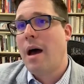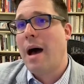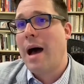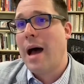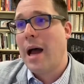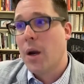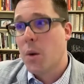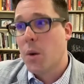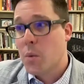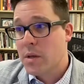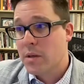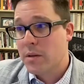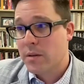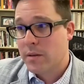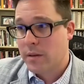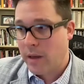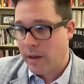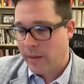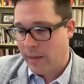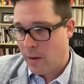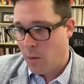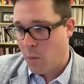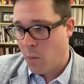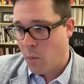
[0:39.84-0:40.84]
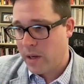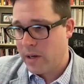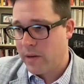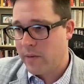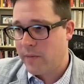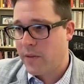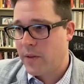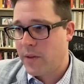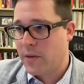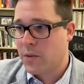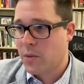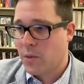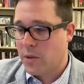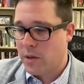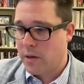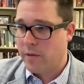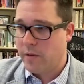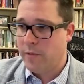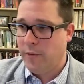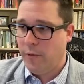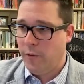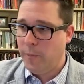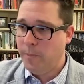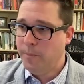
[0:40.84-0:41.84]
I will say that one of the sort
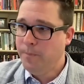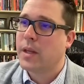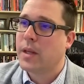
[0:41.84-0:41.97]
of